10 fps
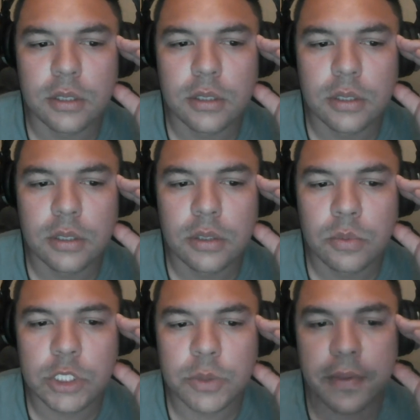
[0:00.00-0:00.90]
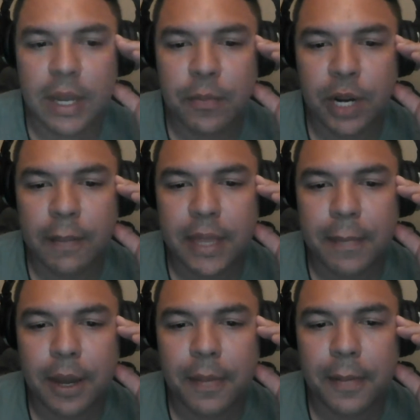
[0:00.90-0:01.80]
which will then bring up that
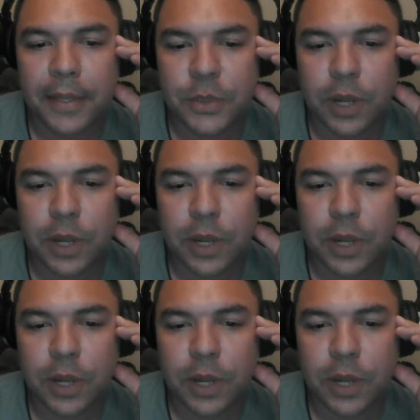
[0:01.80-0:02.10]
pop-up as well.